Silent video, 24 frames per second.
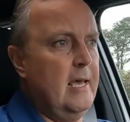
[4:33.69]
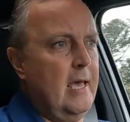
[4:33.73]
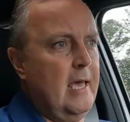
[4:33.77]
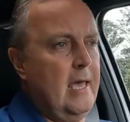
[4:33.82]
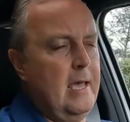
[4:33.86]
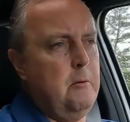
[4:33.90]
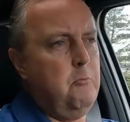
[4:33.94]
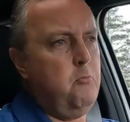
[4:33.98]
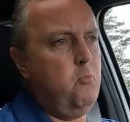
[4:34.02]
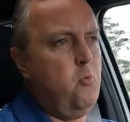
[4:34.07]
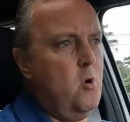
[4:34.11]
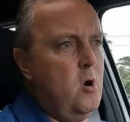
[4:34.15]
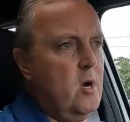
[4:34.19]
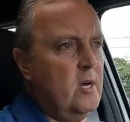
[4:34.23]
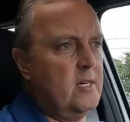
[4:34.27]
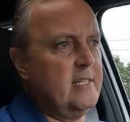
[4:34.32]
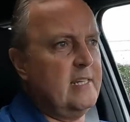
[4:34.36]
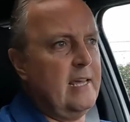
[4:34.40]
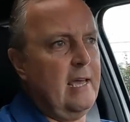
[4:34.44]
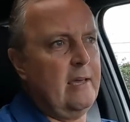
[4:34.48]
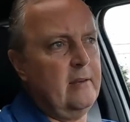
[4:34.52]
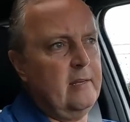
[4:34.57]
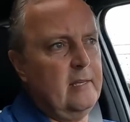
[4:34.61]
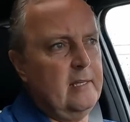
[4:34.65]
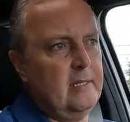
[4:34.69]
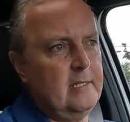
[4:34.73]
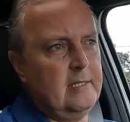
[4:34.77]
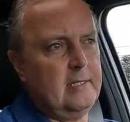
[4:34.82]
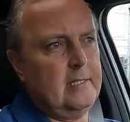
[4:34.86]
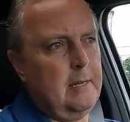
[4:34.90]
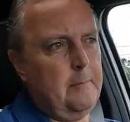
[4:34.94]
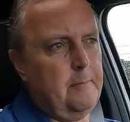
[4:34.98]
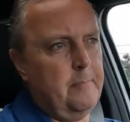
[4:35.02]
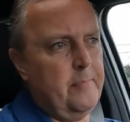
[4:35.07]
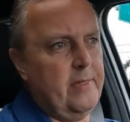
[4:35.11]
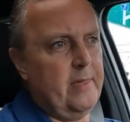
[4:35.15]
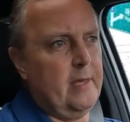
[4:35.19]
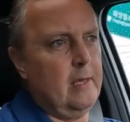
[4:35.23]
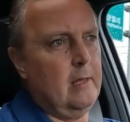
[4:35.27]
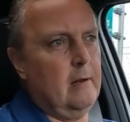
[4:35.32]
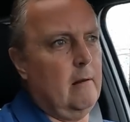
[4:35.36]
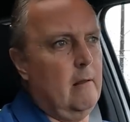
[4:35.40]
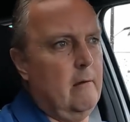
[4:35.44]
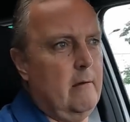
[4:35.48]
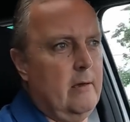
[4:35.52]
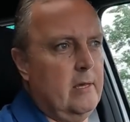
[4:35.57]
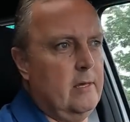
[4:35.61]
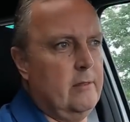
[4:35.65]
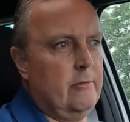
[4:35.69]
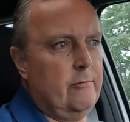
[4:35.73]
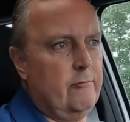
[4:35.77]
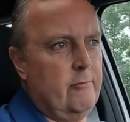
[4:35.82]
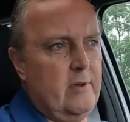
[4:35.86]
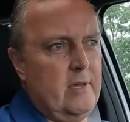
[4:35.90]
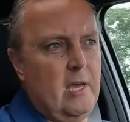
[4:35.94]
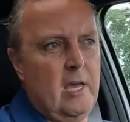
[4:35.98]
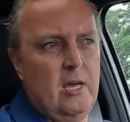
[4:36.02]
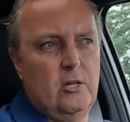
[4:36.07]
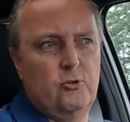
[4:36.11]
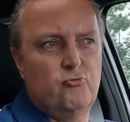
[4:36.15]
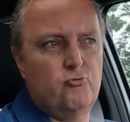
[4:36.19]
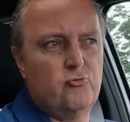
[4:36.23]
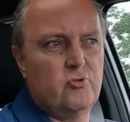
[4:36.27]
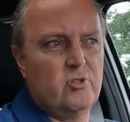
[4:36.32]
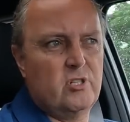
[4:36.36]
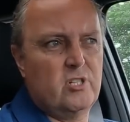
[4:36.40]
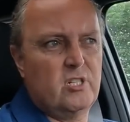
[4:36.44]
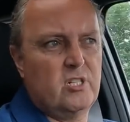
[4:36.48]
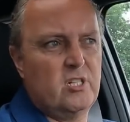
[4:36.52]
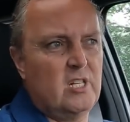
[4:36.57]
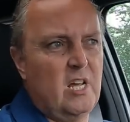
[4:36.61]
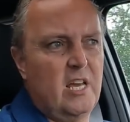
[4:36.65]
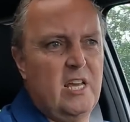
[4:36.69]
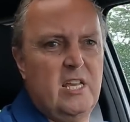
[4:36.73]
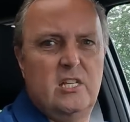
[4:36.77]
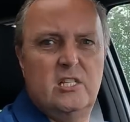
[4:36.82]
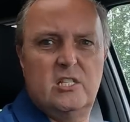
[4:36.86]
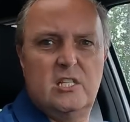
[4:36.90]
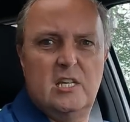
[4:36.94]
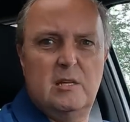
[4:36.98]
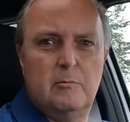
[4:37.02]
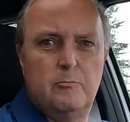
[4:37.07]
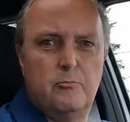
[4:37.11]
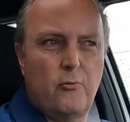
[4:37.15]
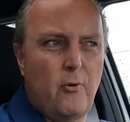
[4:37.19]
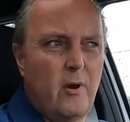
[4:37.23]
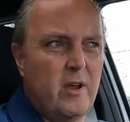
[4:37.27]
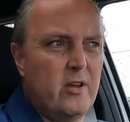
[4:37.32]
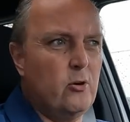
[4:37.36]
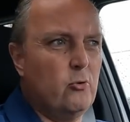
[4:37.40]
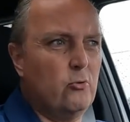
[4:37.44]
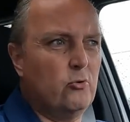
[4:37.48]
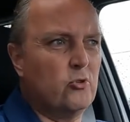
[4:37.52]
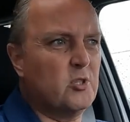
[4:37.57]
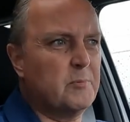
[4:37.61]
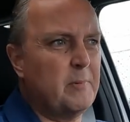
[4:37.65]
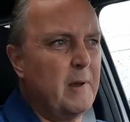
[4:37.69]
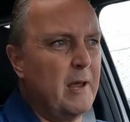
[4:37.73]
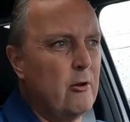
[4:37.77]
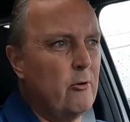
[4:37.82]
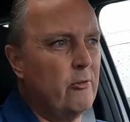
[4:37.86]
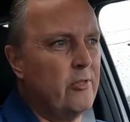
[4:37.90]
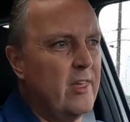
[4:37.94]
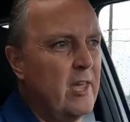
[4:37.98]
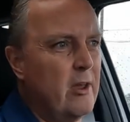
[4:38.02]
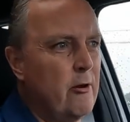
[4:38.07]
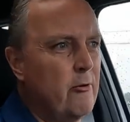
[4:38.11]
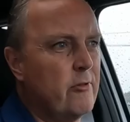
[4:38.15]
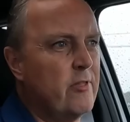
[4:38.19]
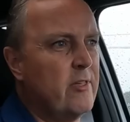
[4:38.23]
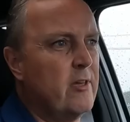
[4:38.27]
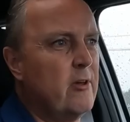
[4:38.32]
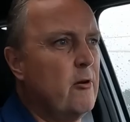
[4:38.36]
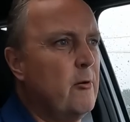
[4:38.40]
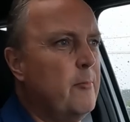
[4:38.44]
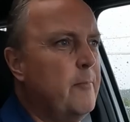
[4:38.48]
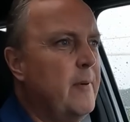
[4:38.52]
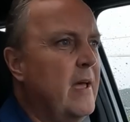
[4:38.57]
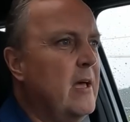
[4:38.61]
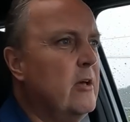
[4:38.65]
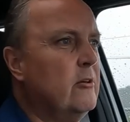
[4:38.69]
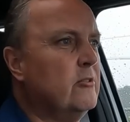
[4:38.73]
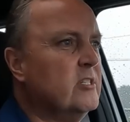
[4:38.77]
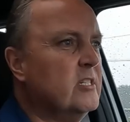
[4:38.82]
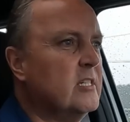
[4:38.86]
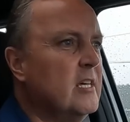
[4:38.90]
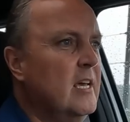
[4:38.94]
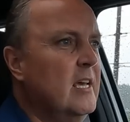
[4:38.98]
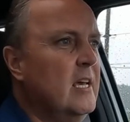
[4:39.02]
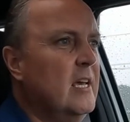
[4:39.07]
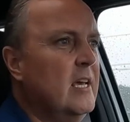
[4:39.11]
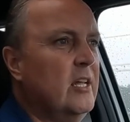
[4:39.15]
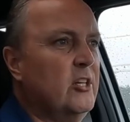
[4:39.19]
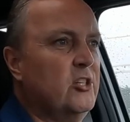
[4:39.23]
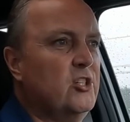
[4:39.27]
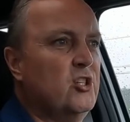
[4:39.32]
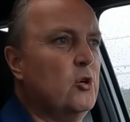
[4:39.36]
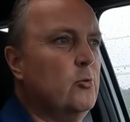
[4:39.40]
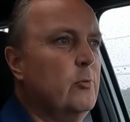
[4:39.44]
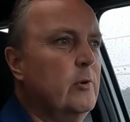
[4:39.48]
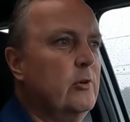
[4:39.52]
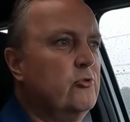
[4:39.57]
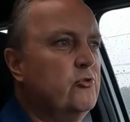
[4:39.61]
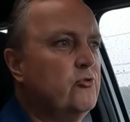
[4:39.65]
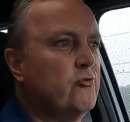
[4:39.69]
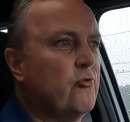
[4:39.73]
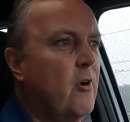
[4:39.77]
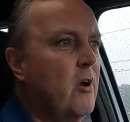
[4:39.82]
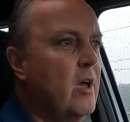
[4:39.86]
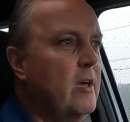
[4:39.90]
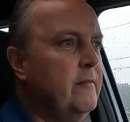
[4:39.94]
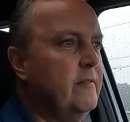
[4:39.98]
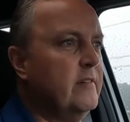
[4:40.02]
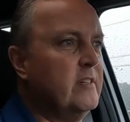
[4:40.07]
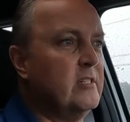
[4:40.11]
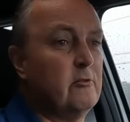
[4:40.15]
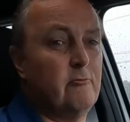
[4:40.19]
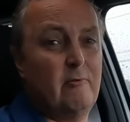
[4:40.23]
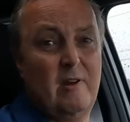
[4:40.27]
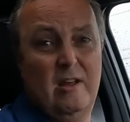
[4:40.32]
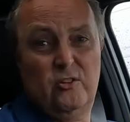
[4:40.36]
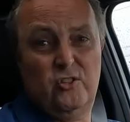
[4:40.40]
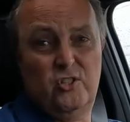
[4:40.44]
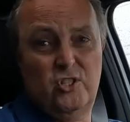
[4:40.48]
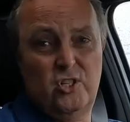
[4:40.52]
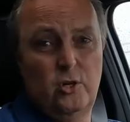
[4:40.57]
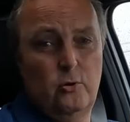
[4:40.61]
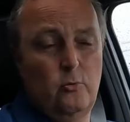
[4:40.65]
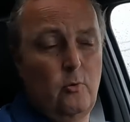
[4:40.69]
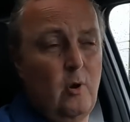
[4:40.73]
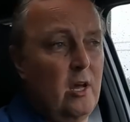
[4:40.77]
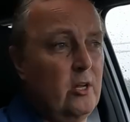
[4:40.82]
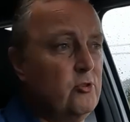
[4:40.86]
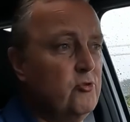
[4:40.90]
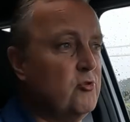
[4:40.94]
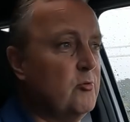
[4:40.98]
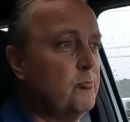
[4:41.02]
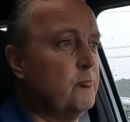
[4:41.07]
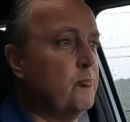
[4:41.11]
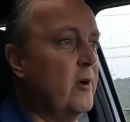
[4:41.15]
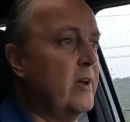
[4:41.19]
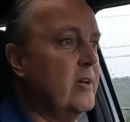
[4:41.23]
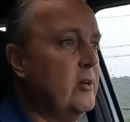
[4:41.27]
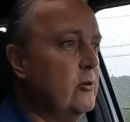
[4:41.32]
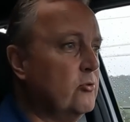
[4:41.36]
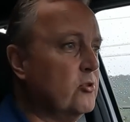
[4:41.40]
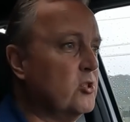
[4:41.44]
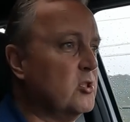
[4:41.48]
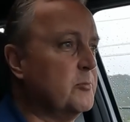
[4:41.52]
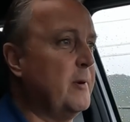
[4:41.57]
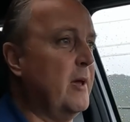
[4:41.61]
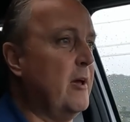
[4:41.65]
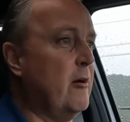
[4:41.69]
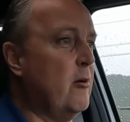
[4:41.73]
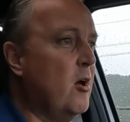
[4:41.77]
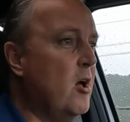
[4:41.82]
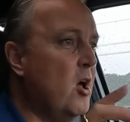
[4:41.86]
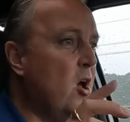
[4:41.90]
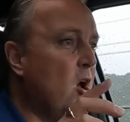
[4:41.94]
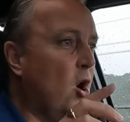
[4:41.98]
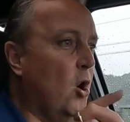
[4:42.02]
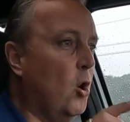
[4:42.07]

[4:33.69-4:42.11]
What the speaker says: It works out at something like 380 brake horsepower there or thereabouts. The two-wheel drive is around 200 brake horsepower.